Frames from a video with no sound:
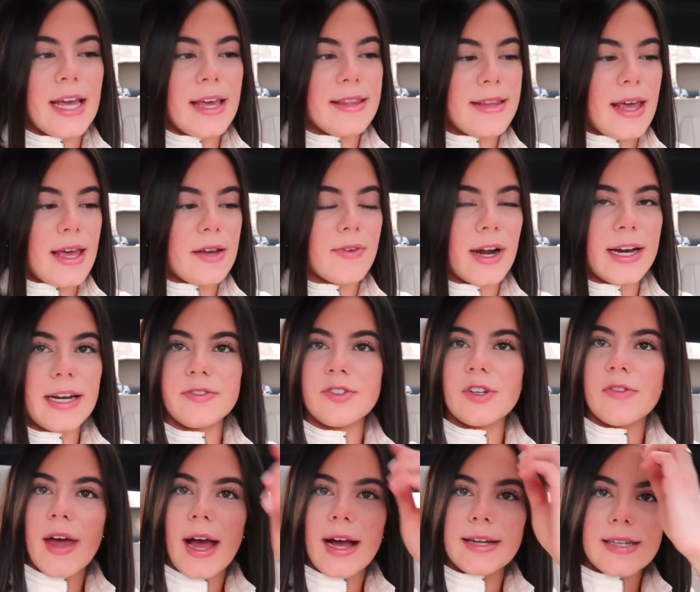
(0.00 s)
And then right
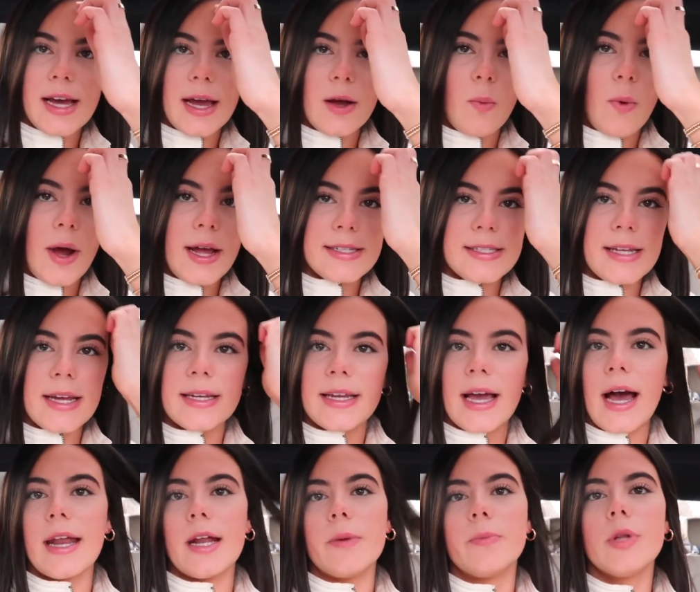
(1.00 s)
after that, I went and
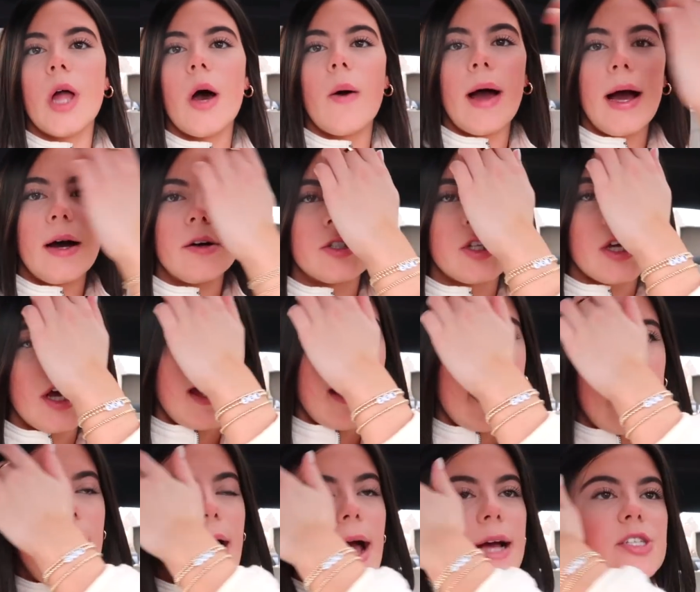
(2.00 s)
got a blowout
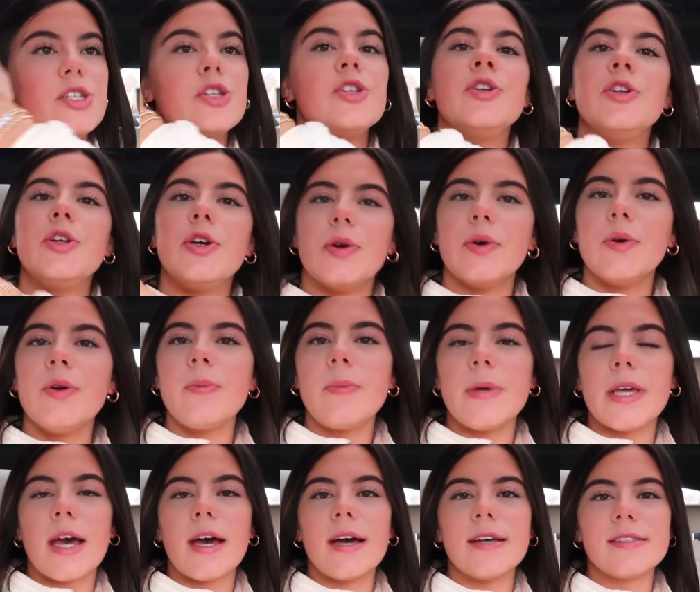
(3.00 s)
at noon
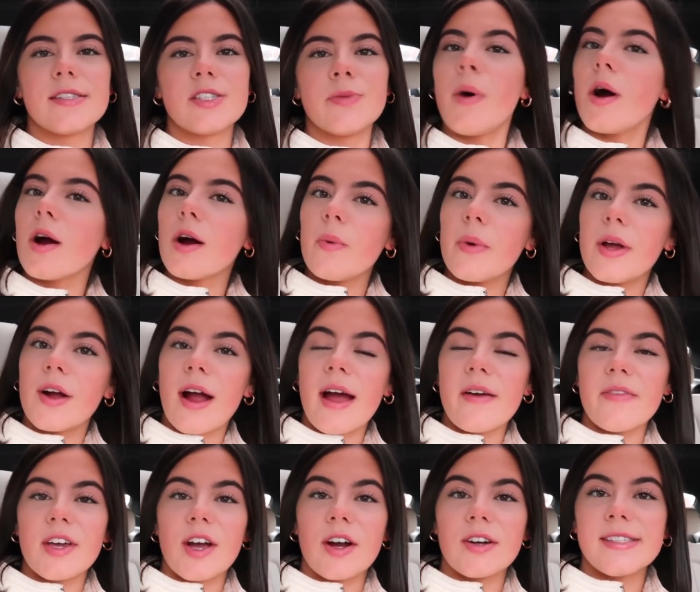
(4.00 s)
because tomorrow we are
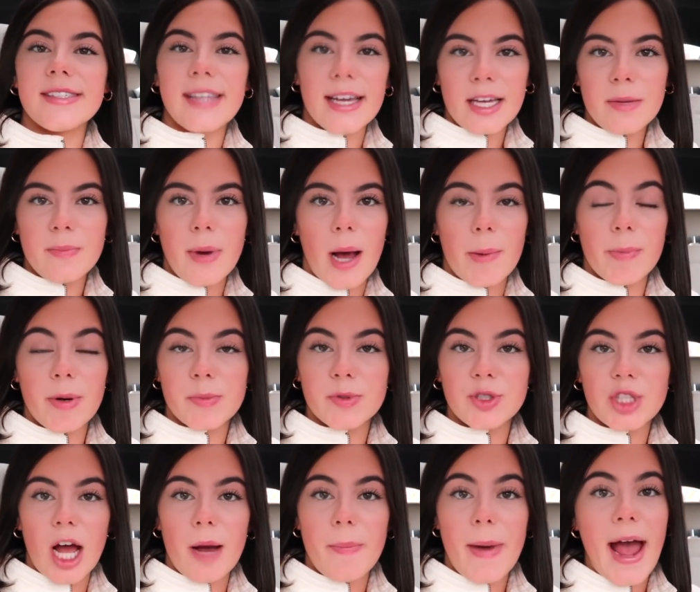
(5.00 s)
having our second pop-up
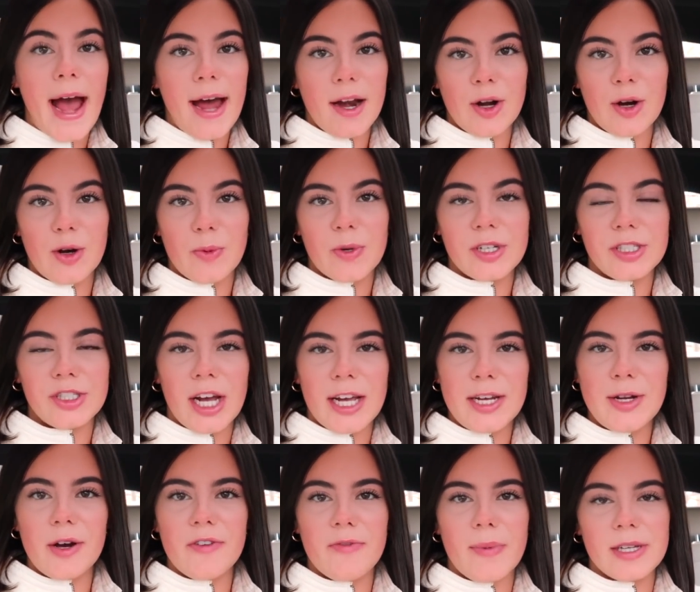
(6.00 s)
shop at home, which I
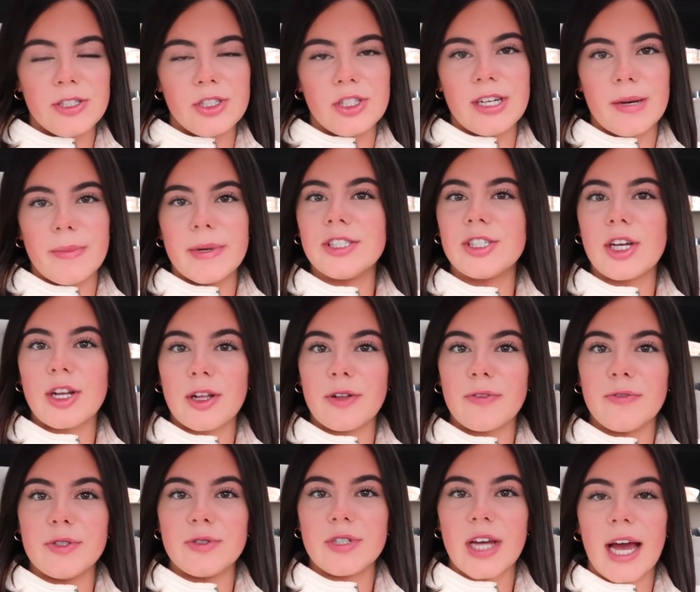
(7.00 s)
know I've mentioned on my channel a
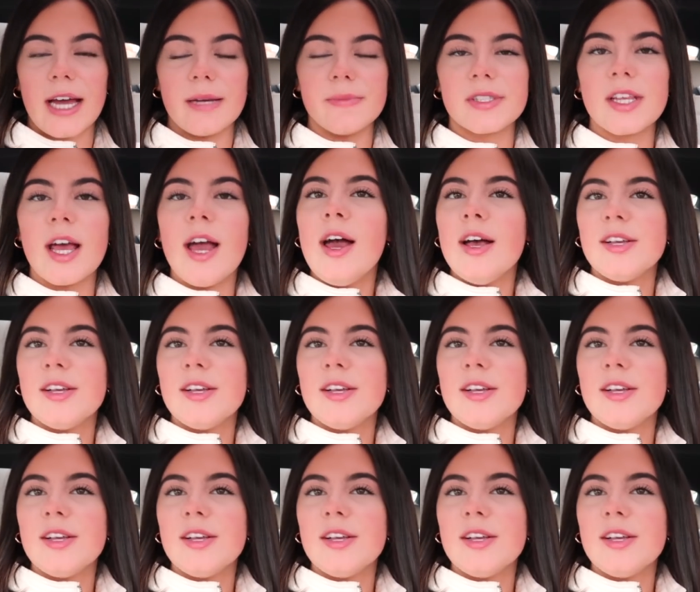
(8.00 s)
few times.